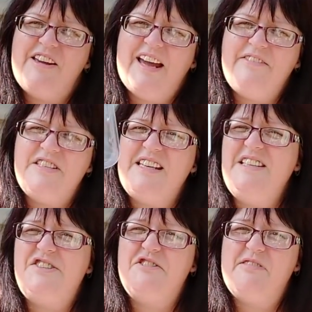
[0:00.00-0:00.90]
counting
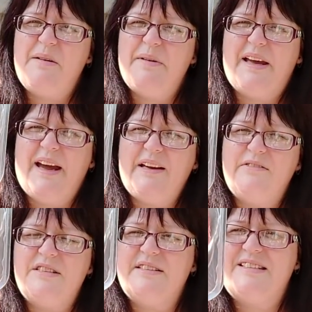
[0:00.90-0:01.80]
Instagram
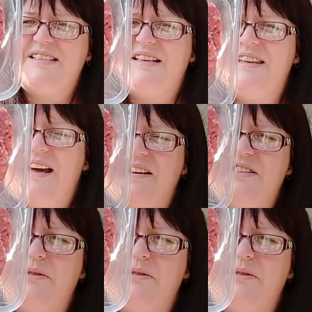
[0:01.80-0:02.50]
accounts and things like that, and so I